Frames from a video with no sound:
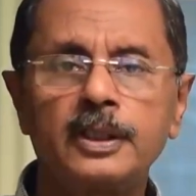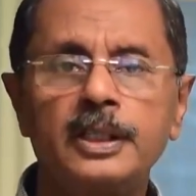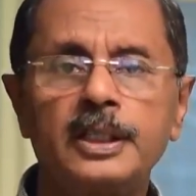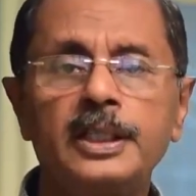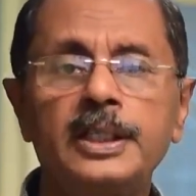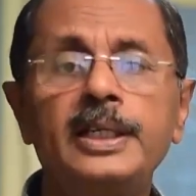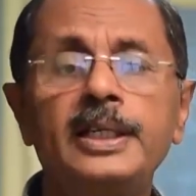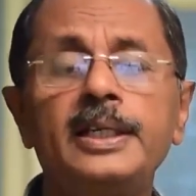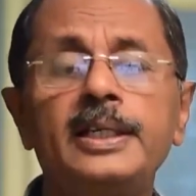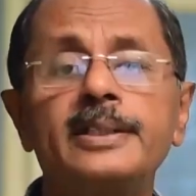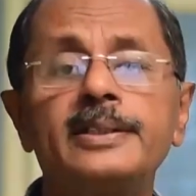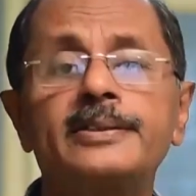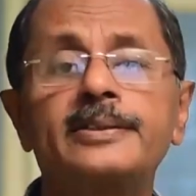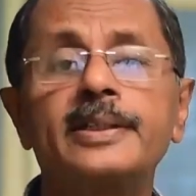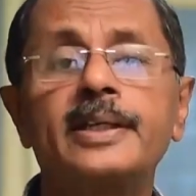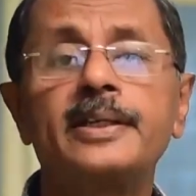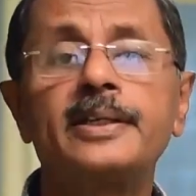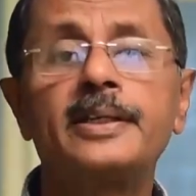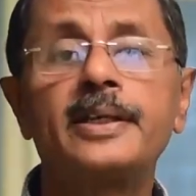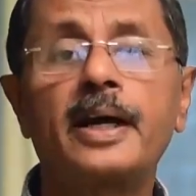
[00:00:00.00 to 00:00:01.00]
he is
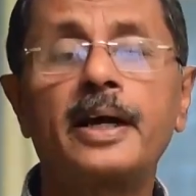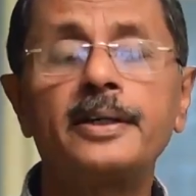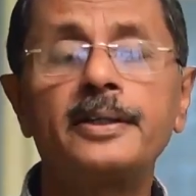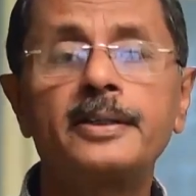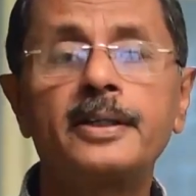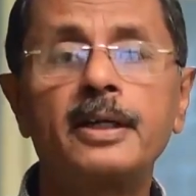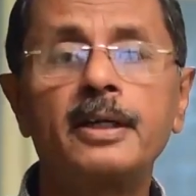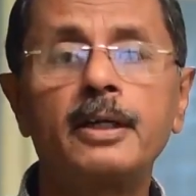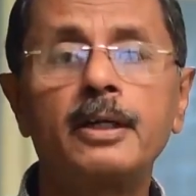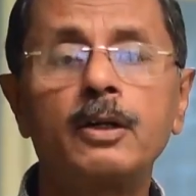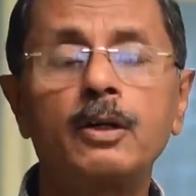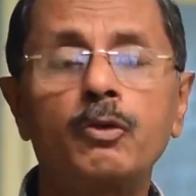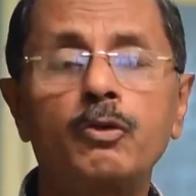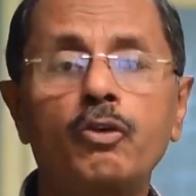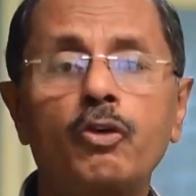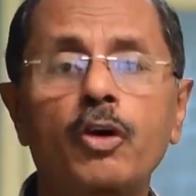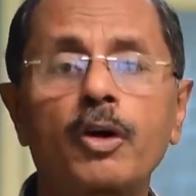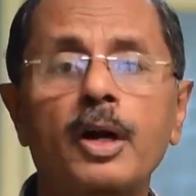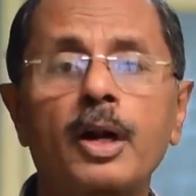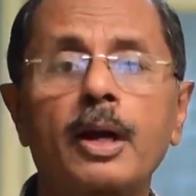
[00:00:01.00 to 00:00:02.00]
entitled
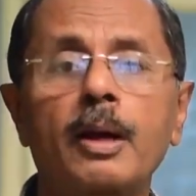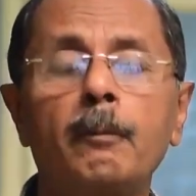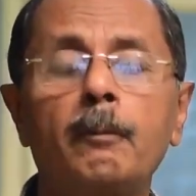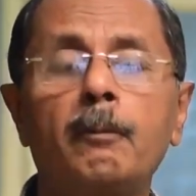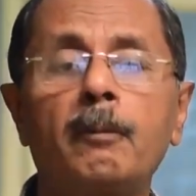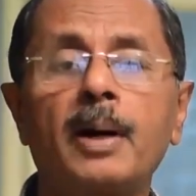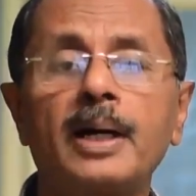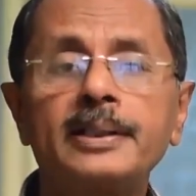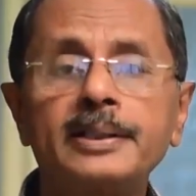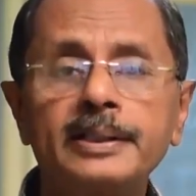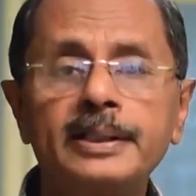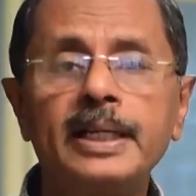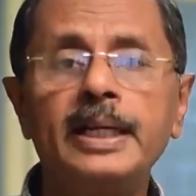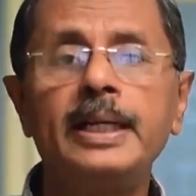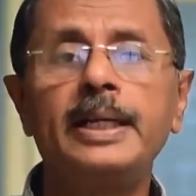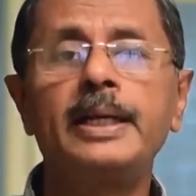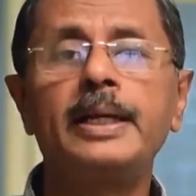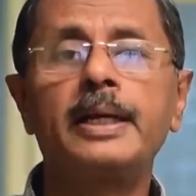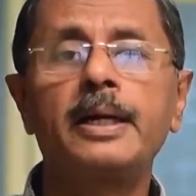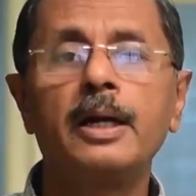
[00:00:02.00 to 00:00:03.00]
for a
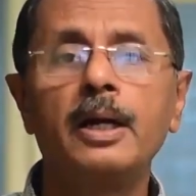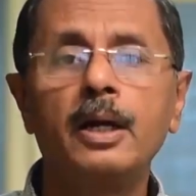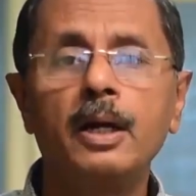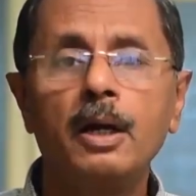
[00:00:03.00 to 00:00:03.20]
monthly